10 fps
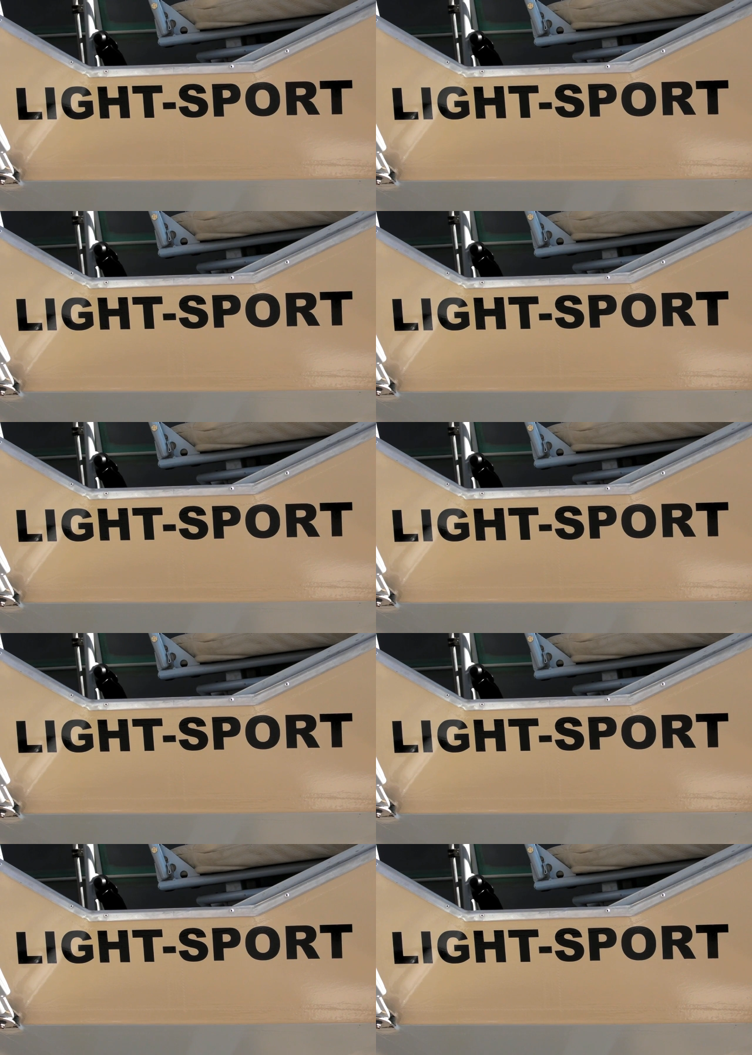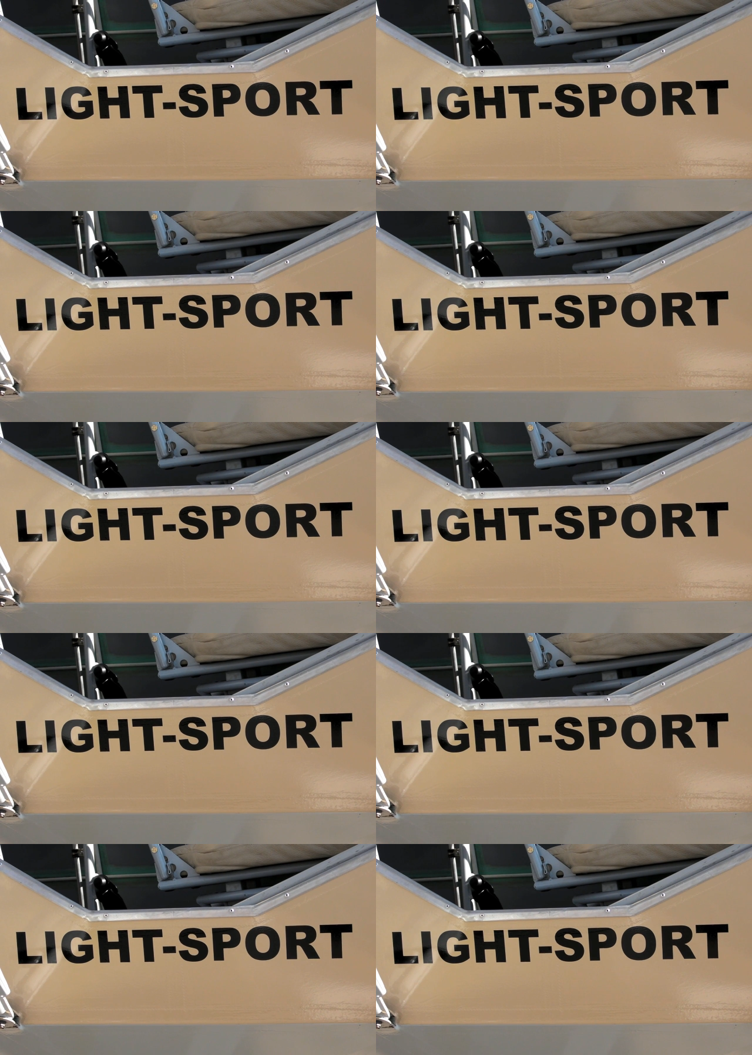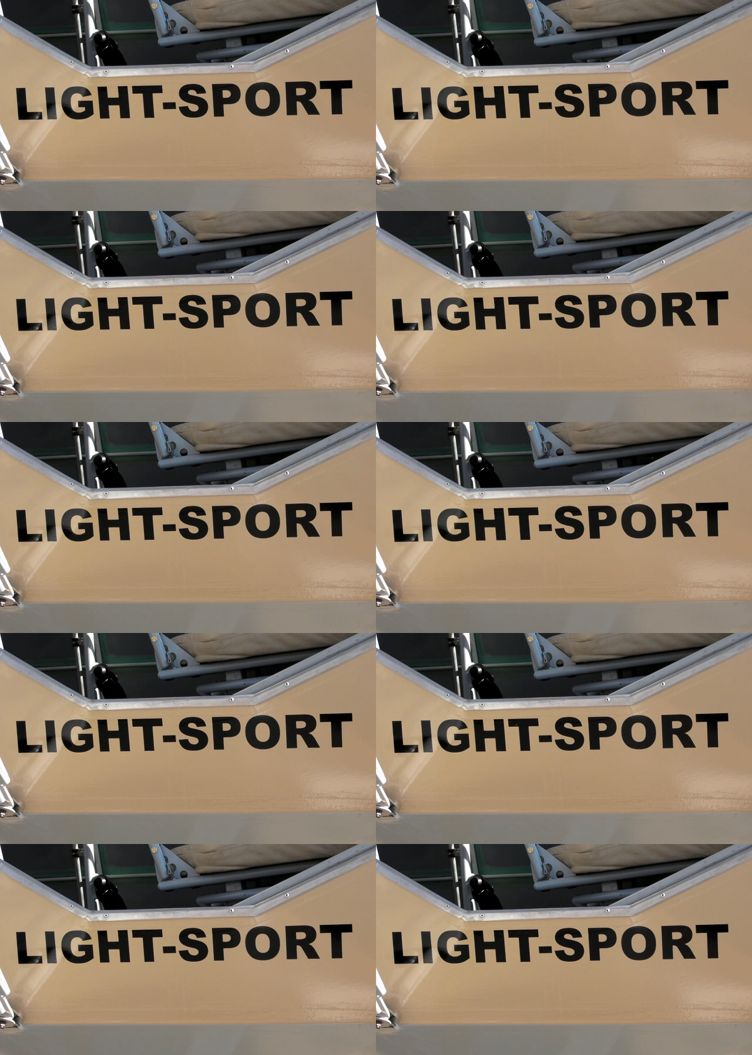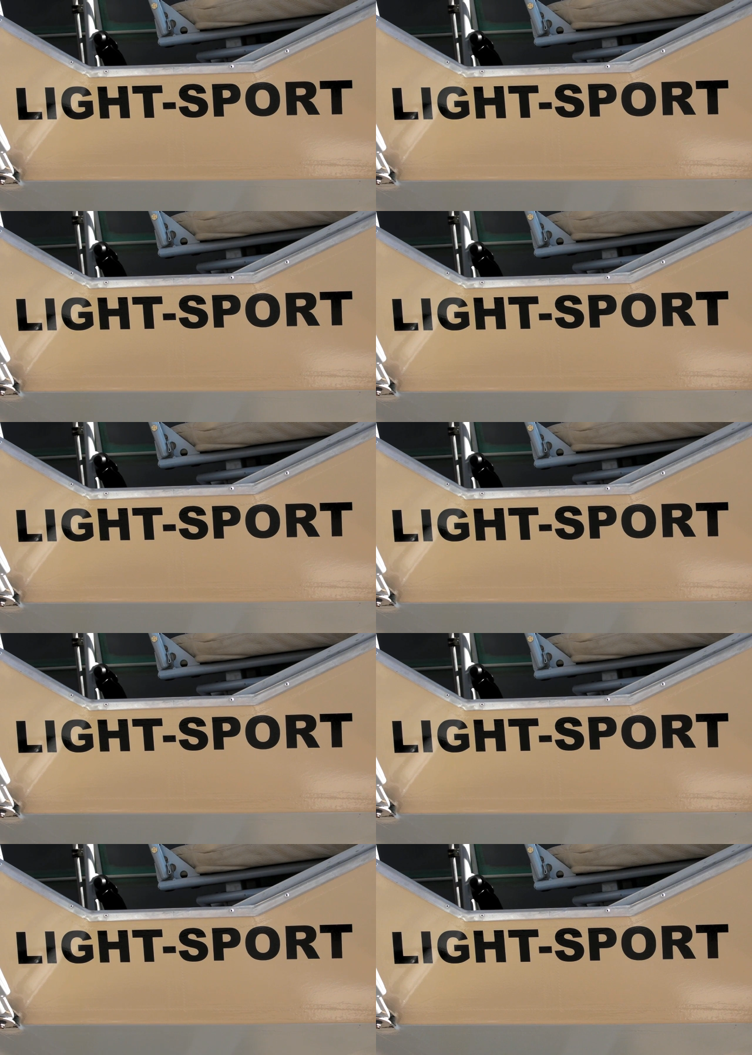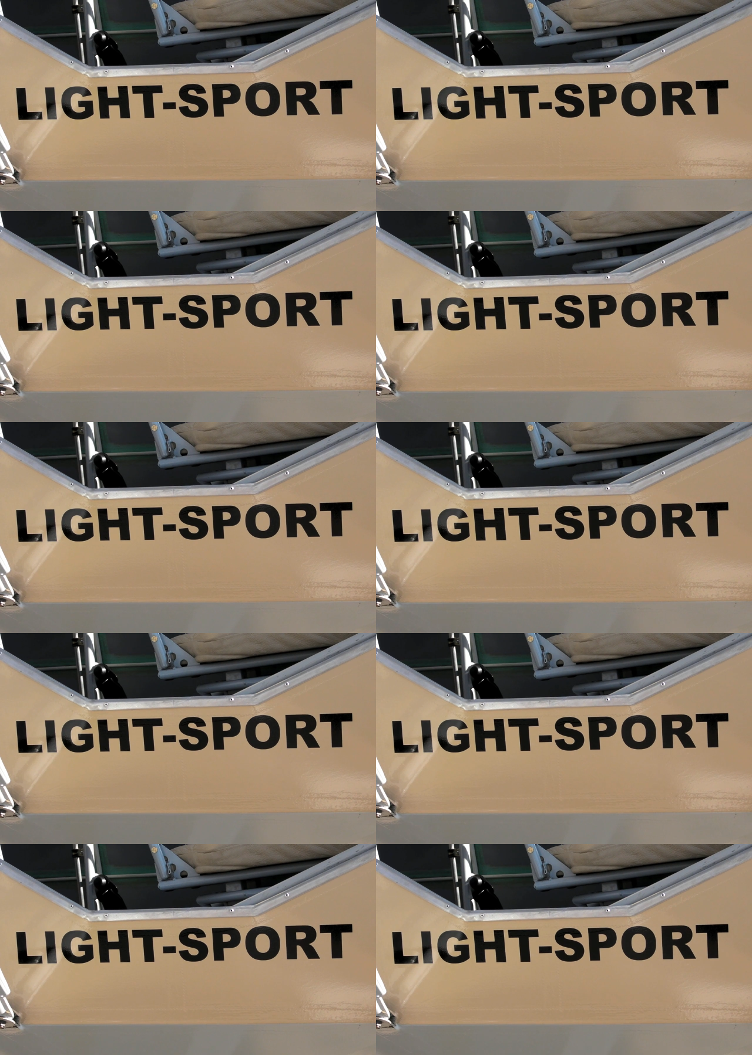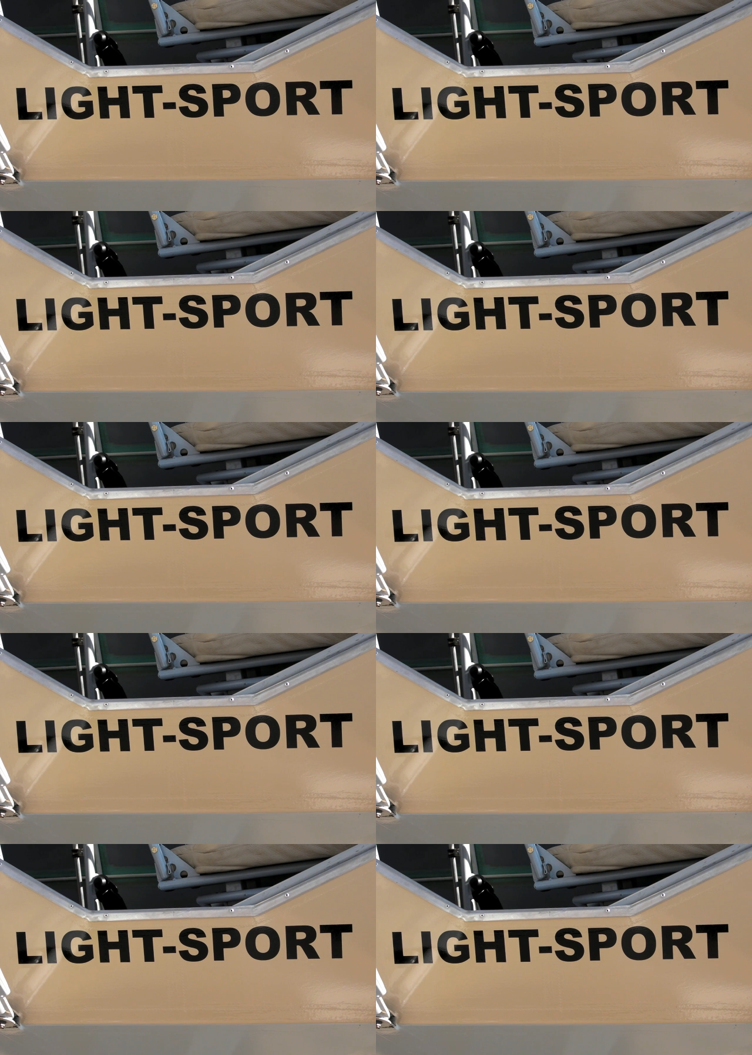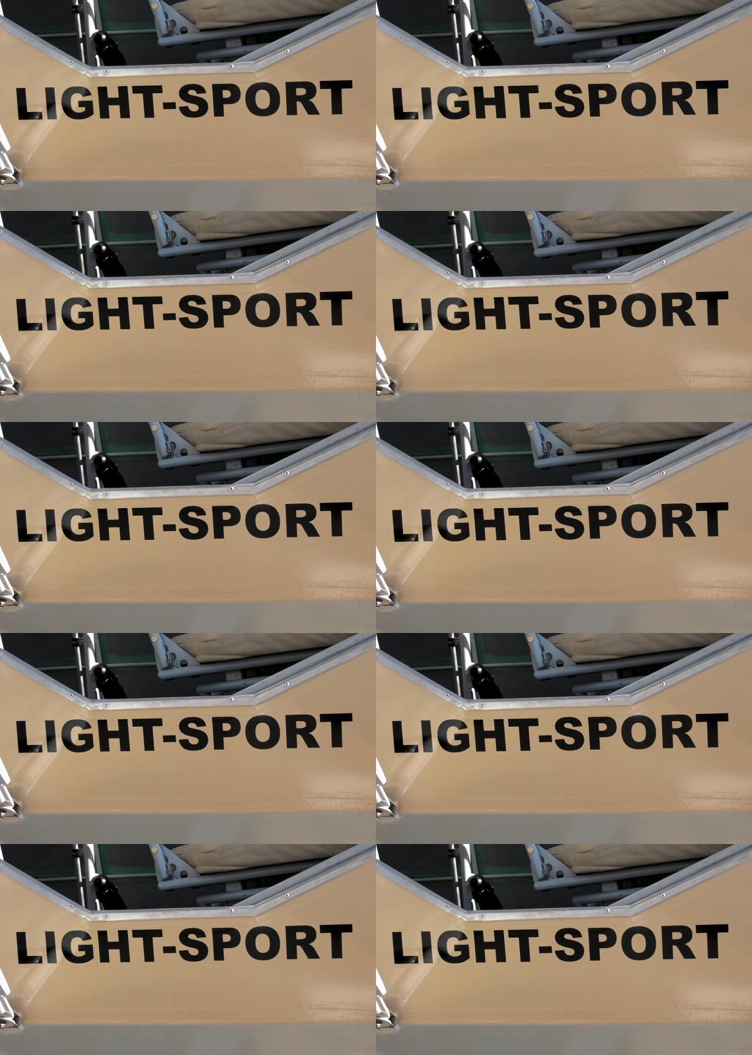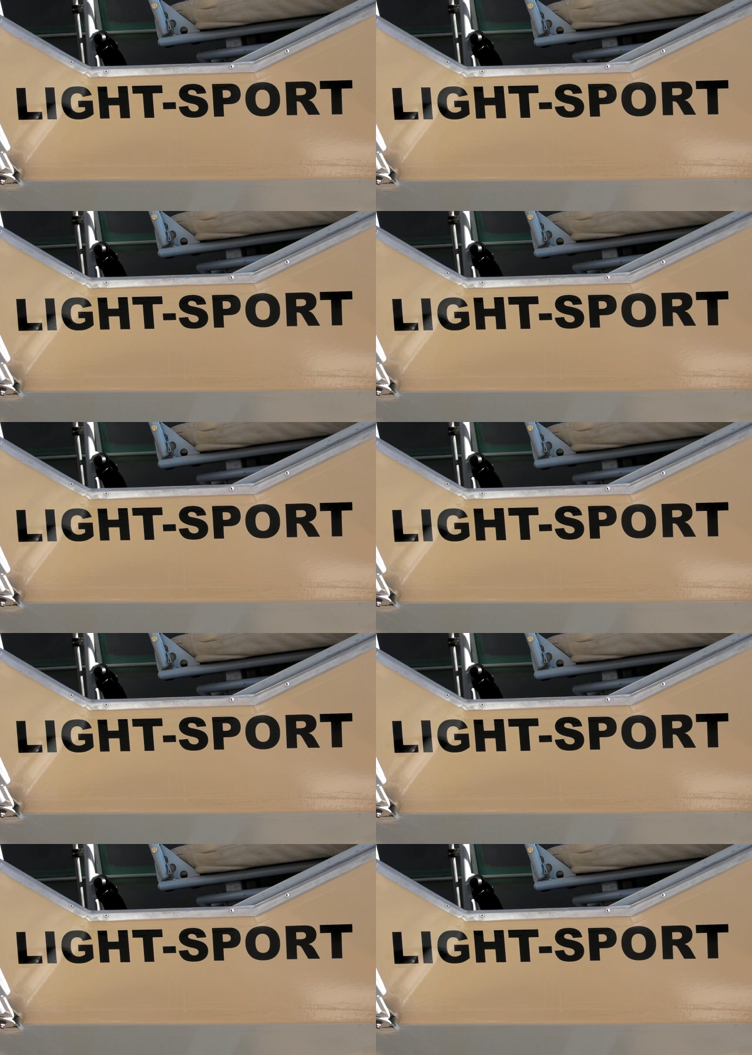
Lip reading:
No face is visible, so there are no lips to read.